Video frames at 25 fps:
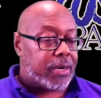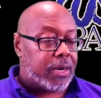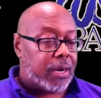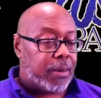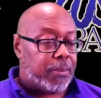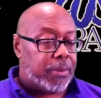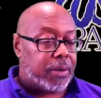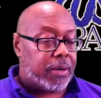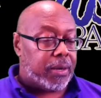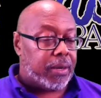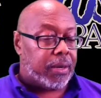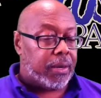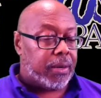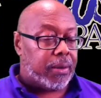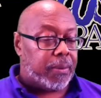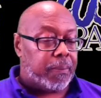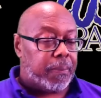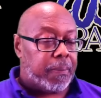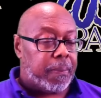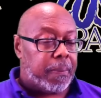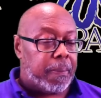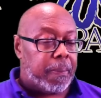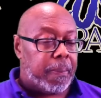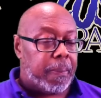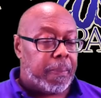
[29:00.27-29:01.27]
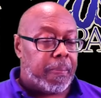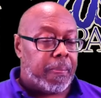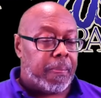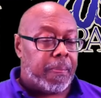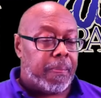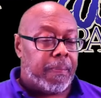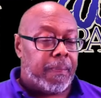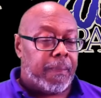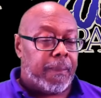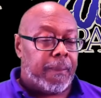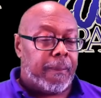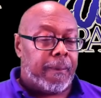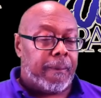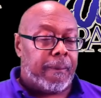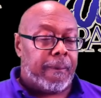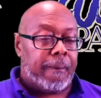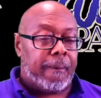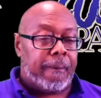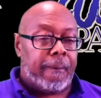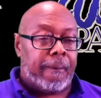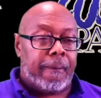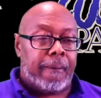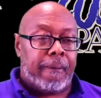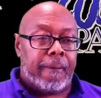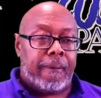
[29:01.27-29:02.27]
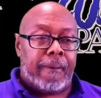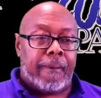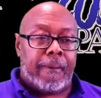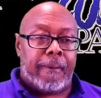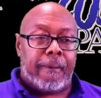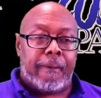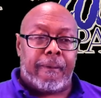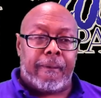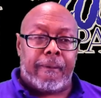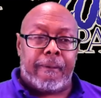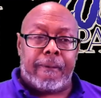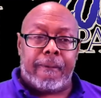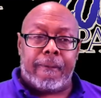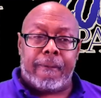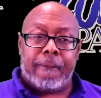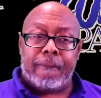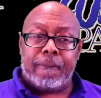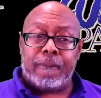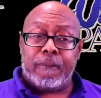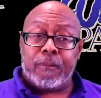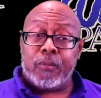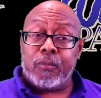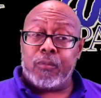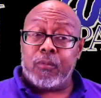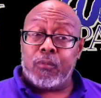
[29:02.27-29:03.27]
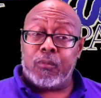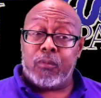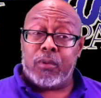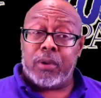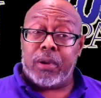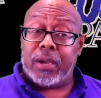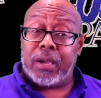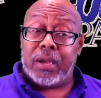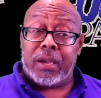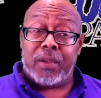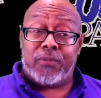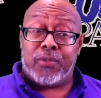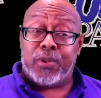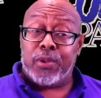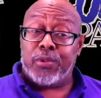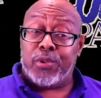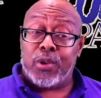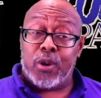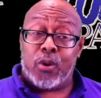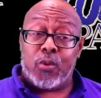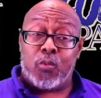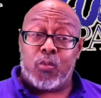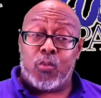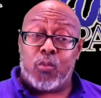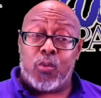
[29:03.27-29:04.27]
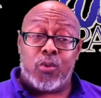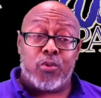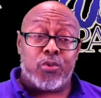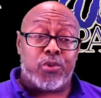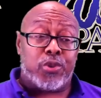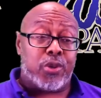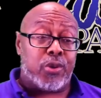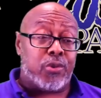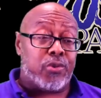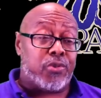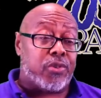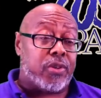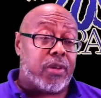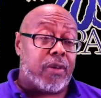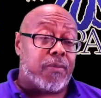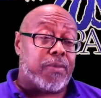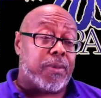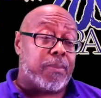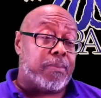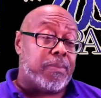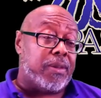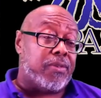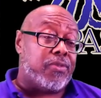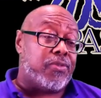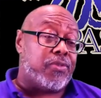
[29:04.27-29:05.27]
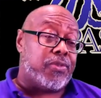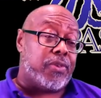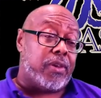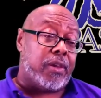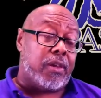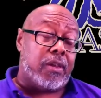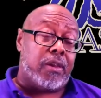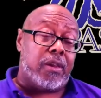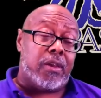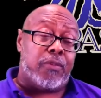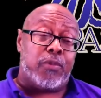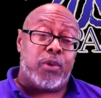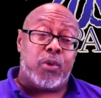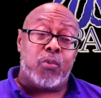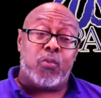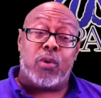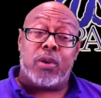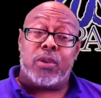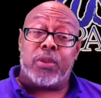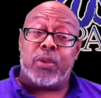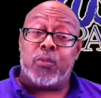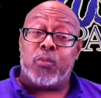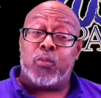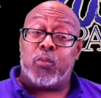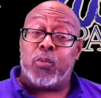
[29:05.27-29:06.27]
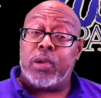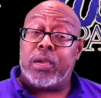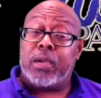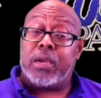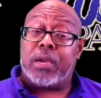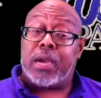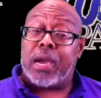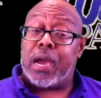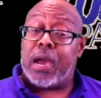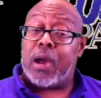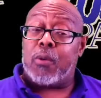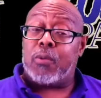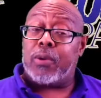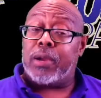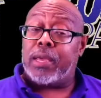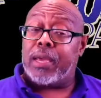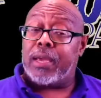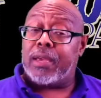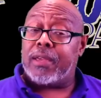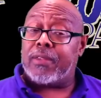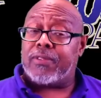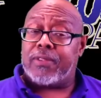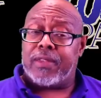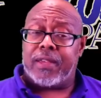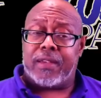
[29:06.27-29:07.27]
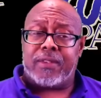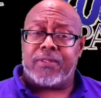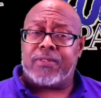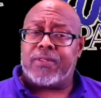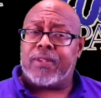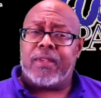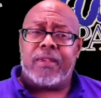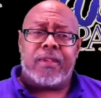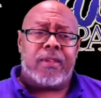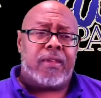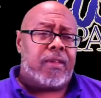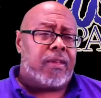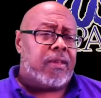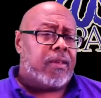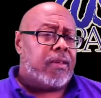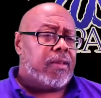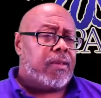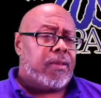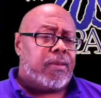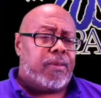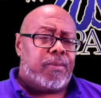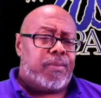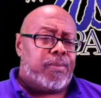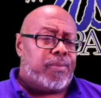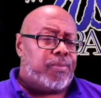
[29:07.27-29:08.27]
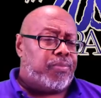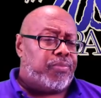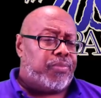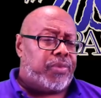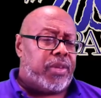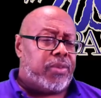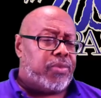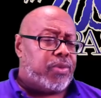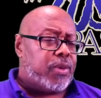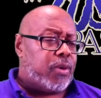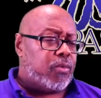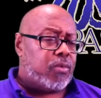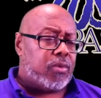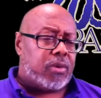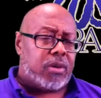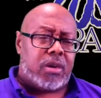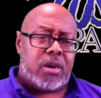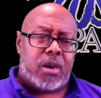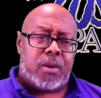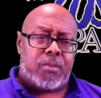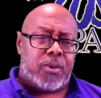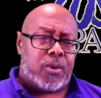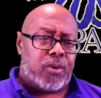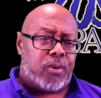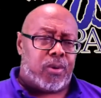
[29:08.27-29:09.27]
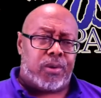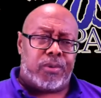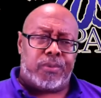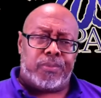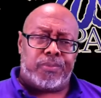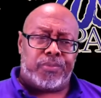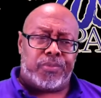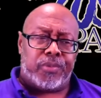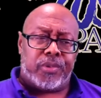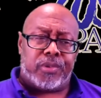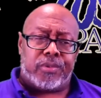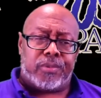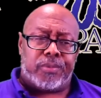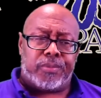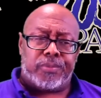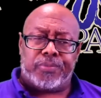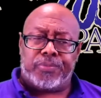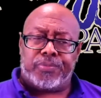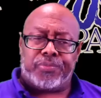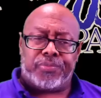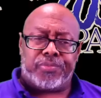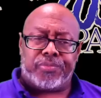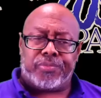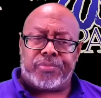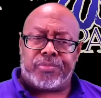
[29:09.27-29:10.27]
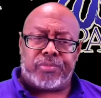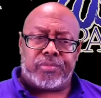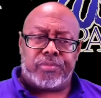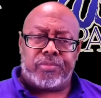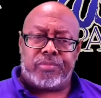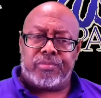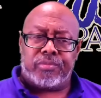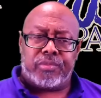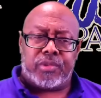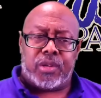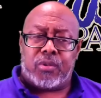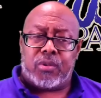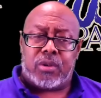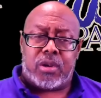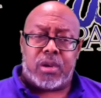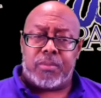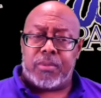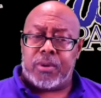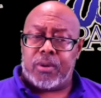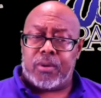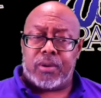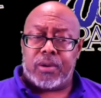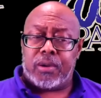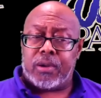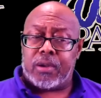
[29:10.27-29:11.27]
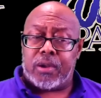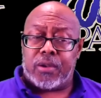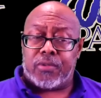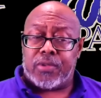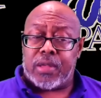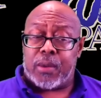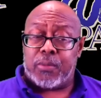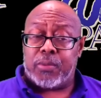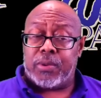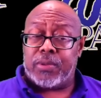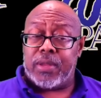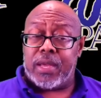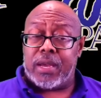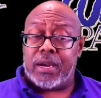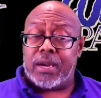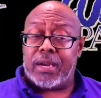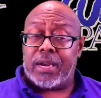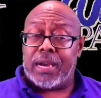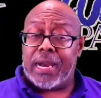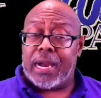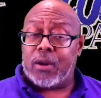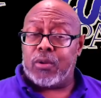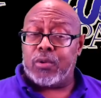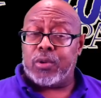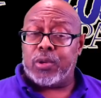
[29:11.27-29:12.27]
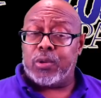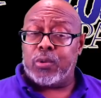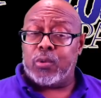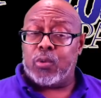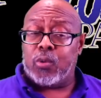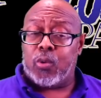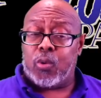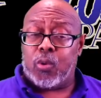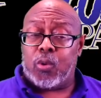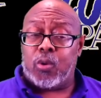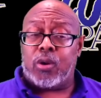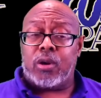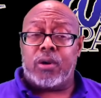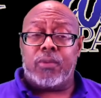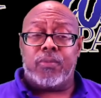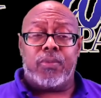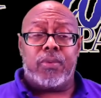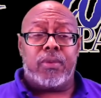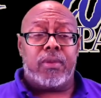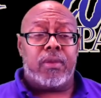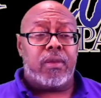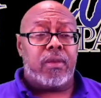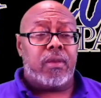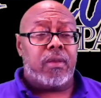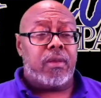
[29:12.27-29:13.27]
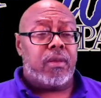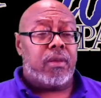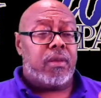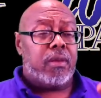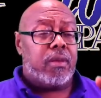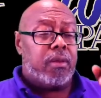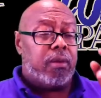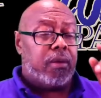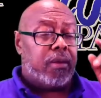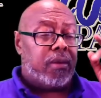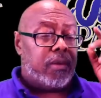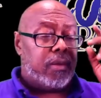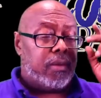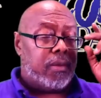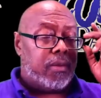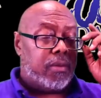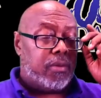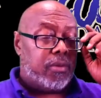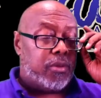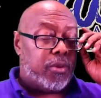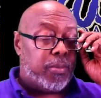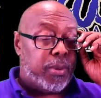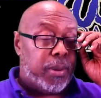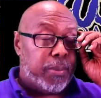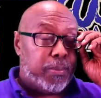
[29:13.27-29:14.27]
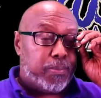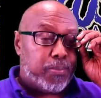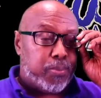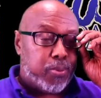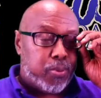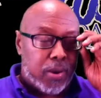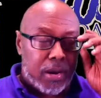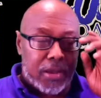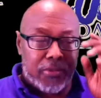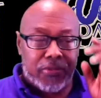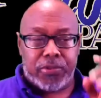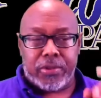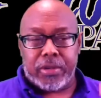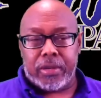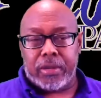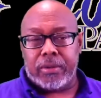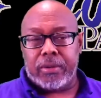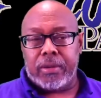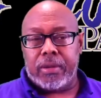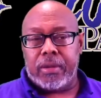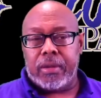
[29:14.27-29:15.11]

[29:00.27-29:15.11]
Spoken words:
coming in. If you don't want yourself to be seen, if you want to weak coward ass niggas, then don't come on. Don't come on, because I will not allow you on to be present